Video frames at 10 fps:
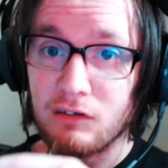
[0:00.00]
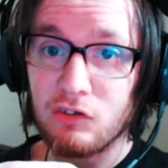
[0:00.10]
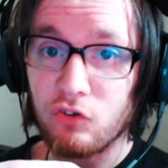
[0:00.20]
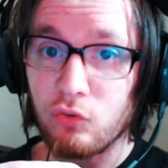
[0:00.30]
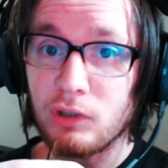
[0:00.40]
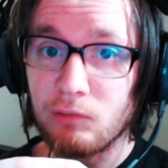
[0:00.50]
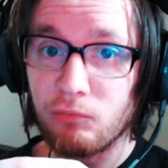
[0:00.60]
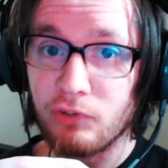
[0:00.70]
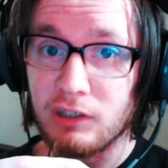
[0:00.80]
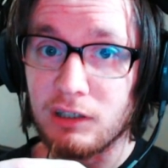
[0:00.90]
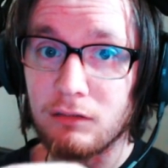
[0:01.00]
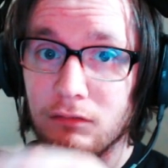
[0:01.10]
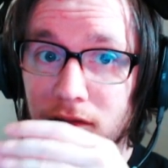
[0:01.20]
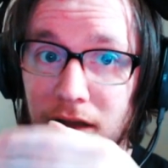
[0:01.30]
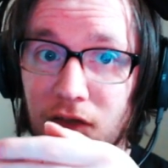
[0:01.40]
that I do have that,
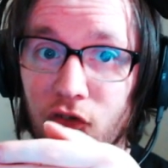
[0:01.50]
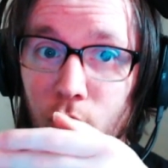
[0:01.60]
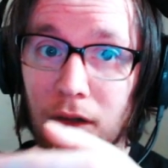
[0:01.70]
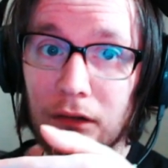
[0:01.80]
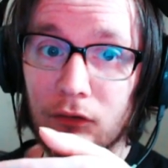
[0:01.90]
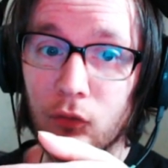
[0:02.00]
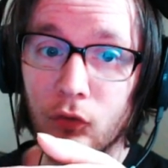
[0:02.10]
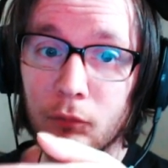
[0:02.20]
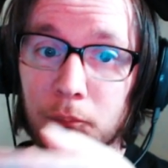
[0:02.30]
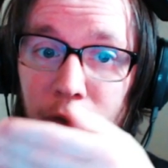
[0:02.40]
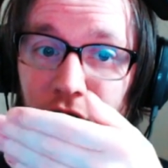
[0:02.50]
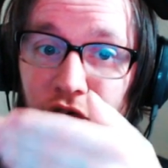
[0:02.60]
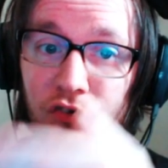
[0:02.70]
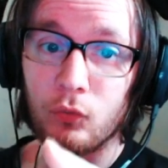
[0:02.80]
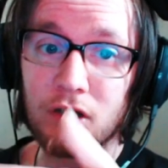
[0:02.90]
that's all well and good, but I
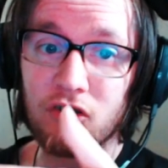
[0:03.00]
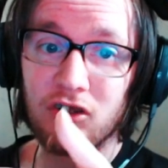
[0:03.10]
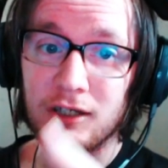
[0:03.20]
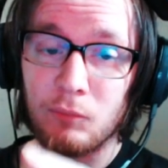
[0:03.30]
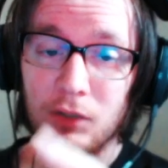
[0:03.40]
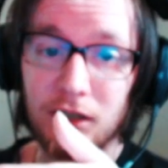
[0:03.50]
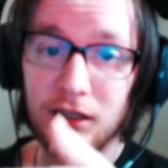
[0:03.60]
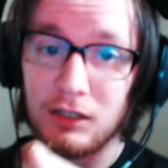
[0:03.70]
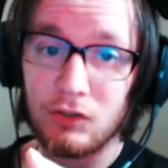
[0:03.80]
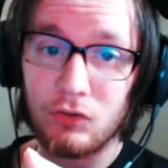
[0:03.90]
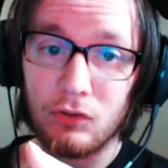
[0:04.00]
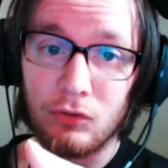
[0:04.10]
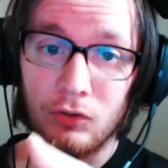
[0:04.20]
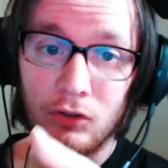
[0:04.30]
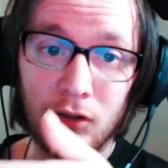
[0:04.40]
still need to emulate
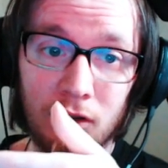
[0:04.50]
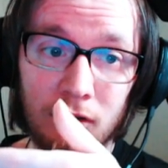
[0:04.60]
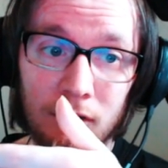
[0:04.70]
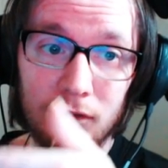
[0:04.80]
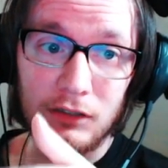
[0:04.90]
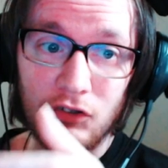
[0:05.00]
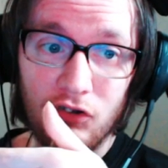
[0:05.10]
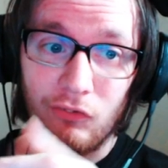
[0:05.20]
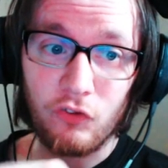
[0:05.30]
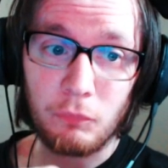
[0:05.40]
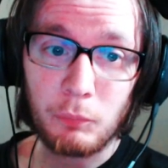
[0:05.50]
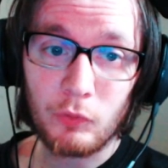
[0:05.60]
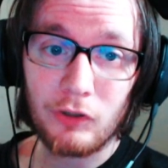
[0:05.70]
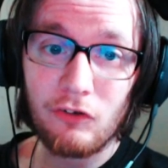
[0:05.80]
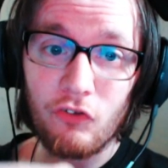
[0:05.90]
Legendary Super
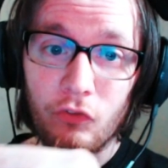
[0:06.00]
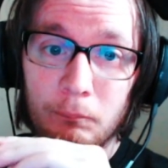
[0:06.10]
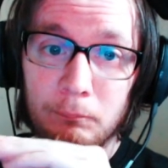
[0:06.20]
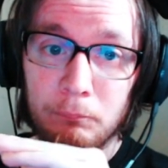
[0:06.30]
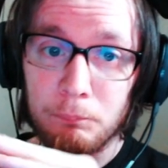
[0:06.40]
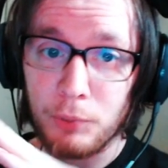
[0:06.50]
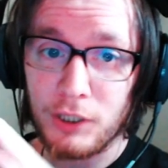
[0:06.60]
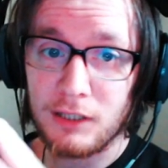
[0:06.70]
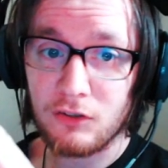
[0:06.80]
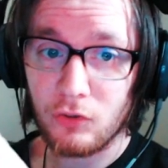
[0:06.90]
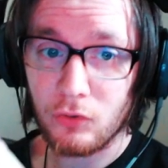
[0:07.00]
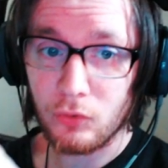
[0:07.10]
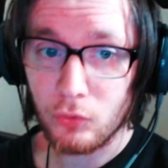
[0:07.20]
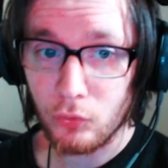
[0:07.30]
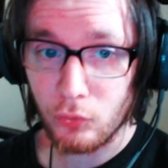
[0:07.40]
Warriors
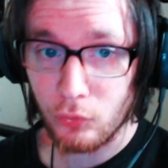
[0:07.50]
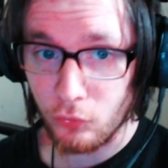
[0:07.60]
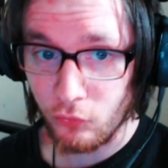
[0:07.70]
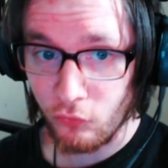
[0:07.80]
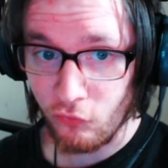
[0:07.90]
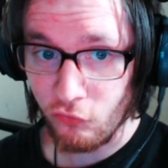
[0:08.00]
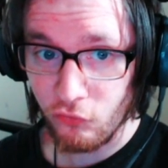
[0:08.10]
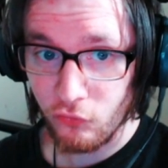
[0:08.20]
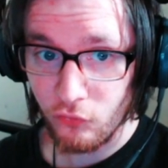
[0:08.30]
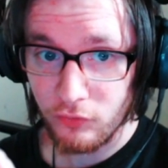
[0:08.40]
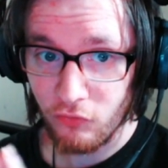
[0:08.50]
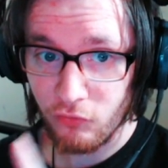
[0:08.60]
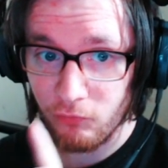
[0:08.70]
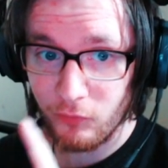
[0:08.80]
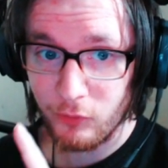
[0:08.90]
because this
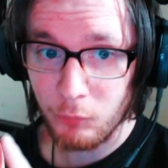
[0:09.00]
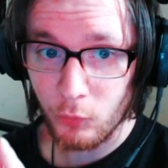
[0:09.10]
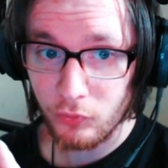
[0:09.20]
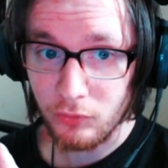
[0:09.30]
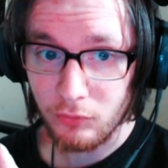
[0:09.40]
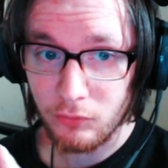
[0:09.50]
is very important.